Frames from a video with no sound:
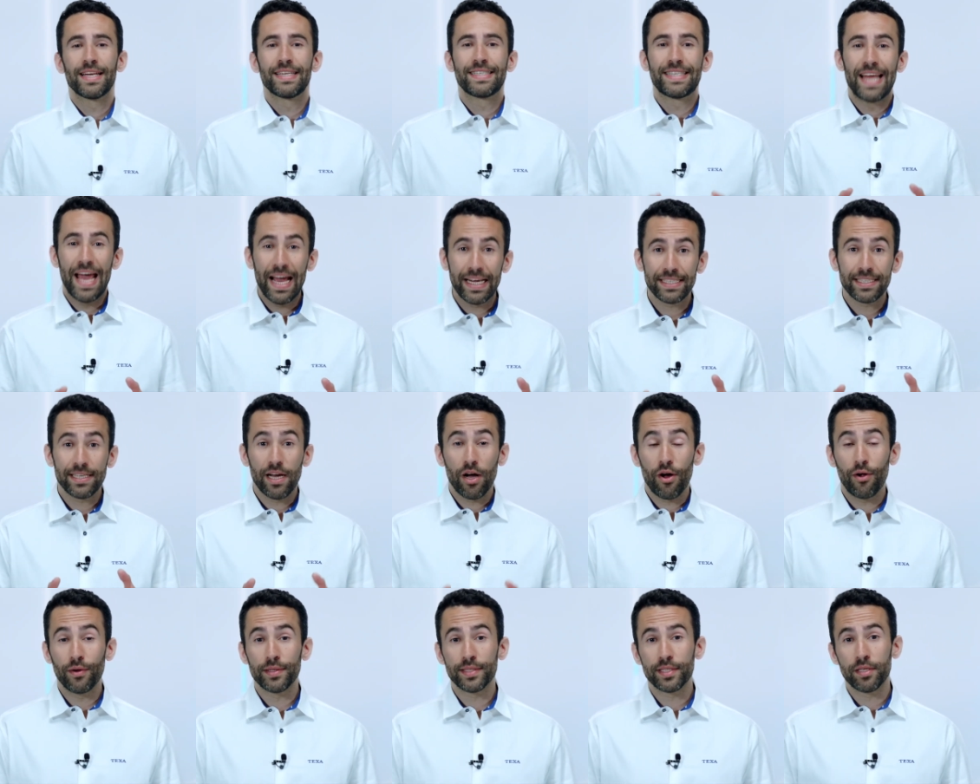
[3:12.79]
TEXA
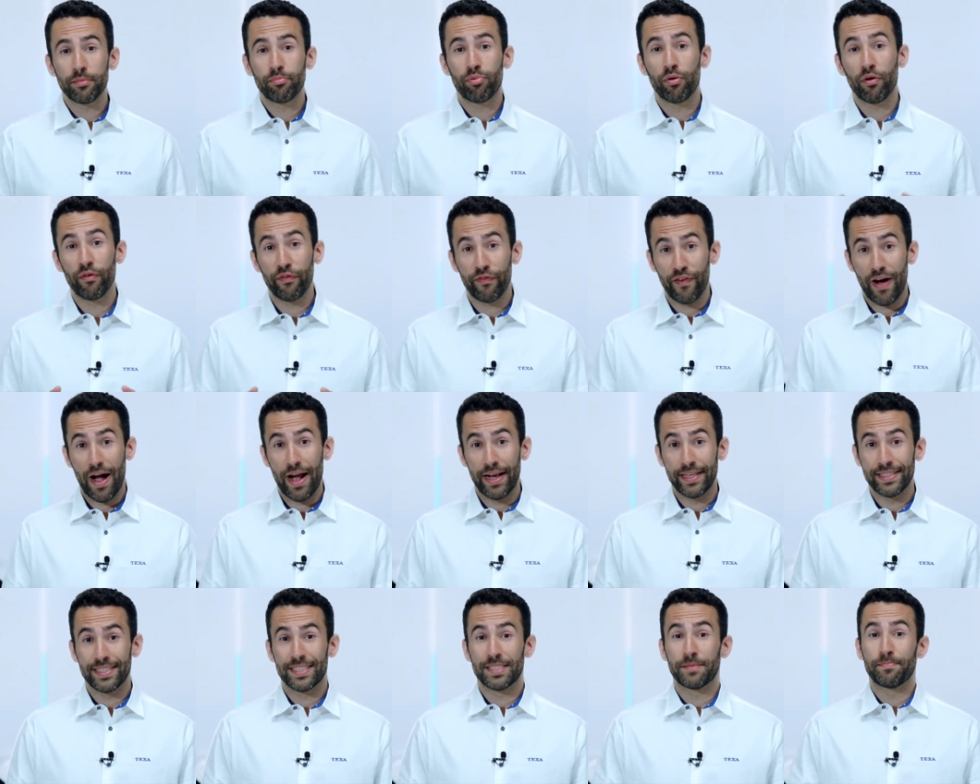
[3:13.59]
also
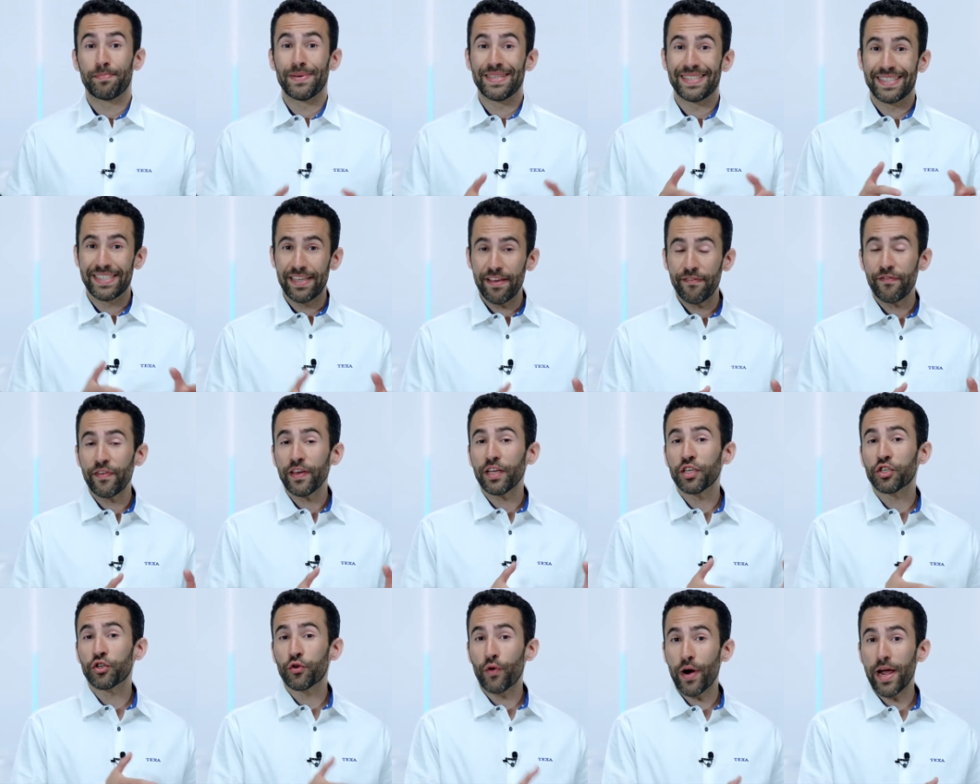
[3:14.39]
provides
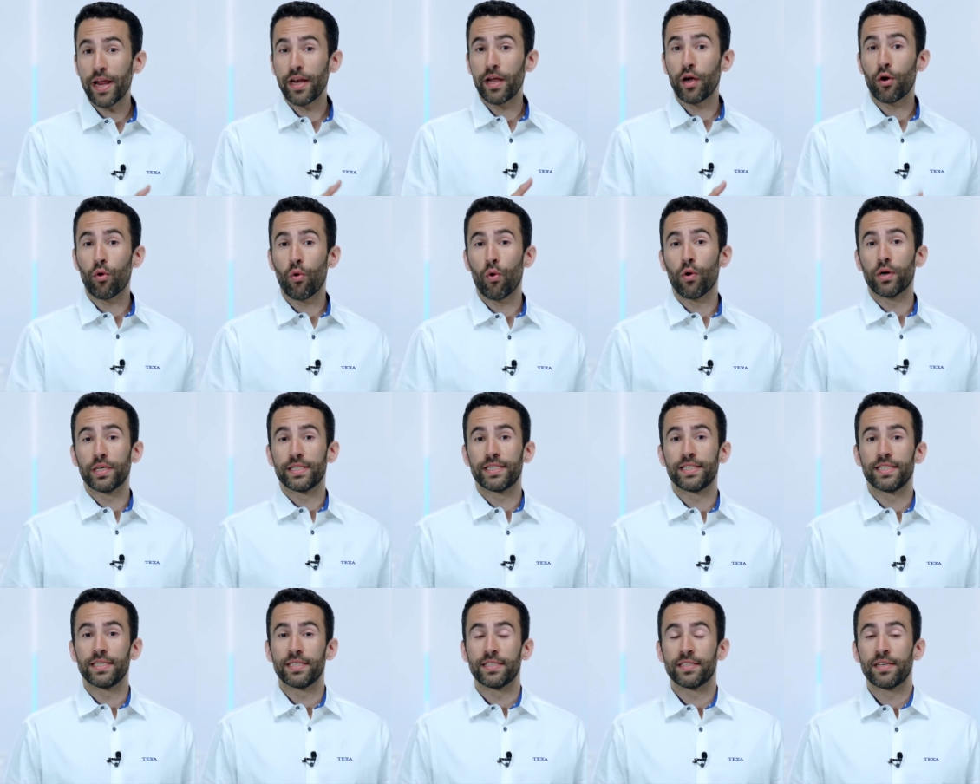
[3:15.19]
specific training
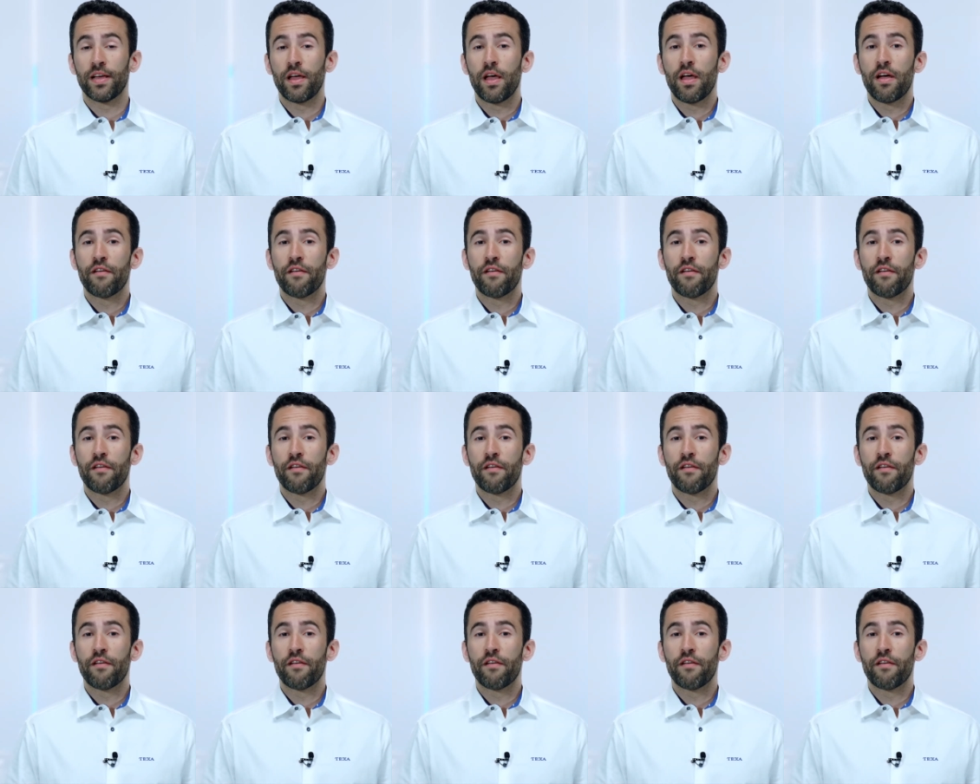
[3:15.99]
courses